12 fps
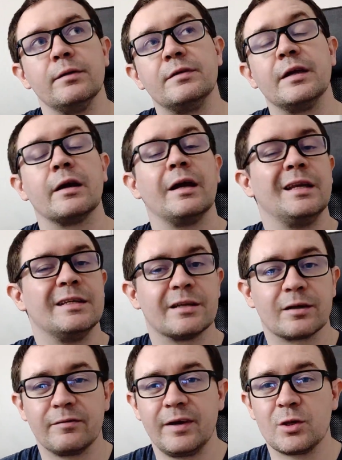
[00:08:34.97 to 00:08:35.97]
de- any
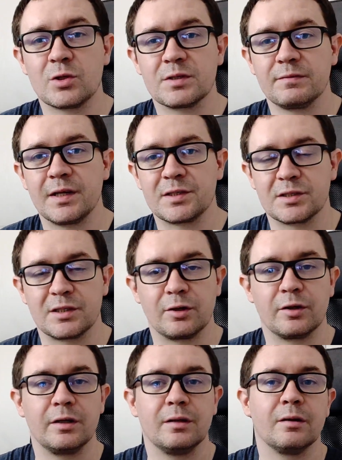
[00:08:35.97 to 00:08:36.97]
derivations if
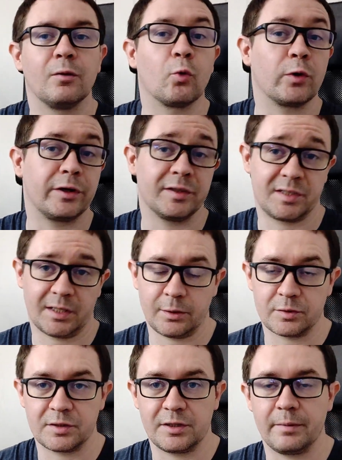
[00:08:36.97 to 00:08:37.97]
necessary, or you could stick
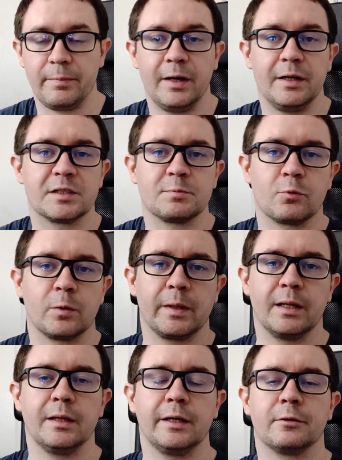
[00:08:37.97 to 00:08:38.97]
those in an appendix, more on
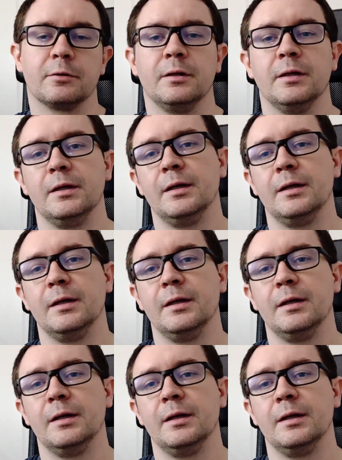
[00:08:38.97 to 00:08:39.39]
that later.